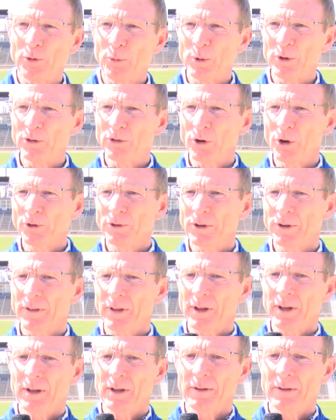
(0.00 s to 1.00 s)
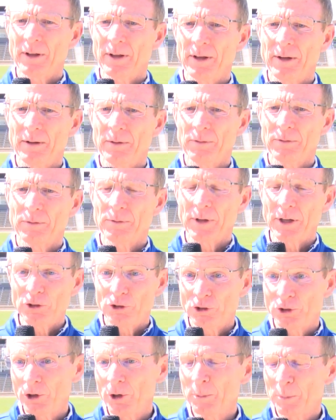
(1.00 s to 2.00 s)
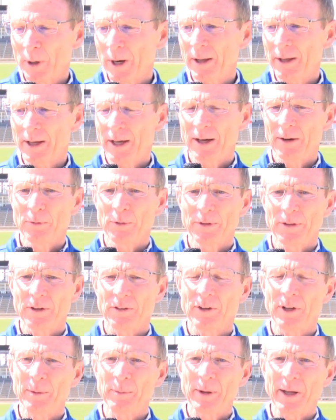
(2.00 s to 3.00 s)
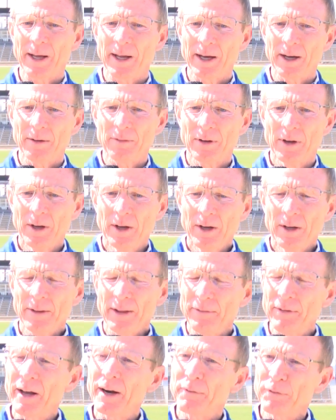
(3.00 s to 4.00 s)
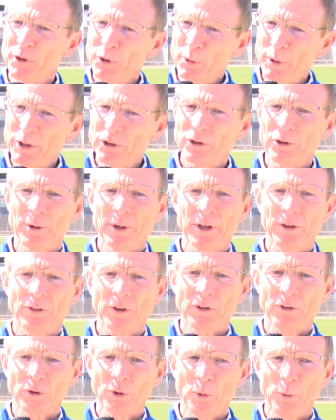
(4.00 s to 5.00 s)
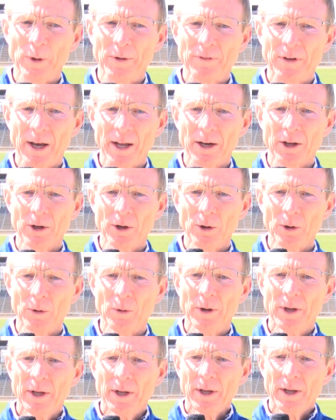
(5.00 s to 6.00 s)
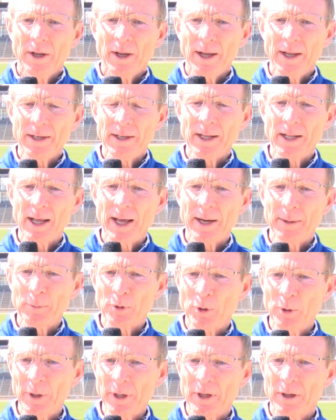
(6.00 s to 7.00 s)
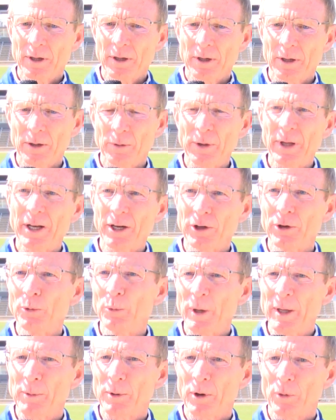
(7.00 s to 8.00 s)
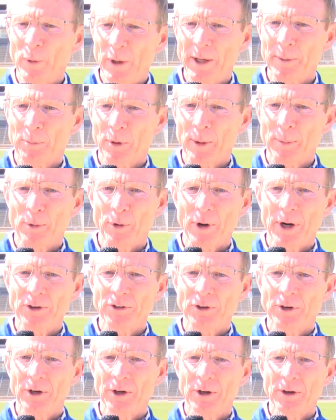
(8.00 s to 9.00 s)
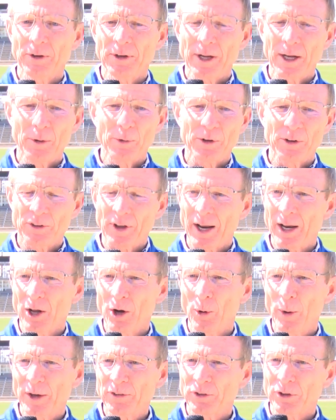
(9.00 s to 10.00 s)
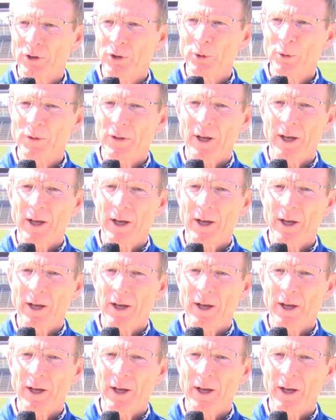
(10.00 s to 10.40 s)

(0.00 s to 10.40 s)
the results that they should probably have with the team they have. They've had a few injuries, and so we've got to go and get at them quick. We had a good week of preparation here, and now we just got to go execute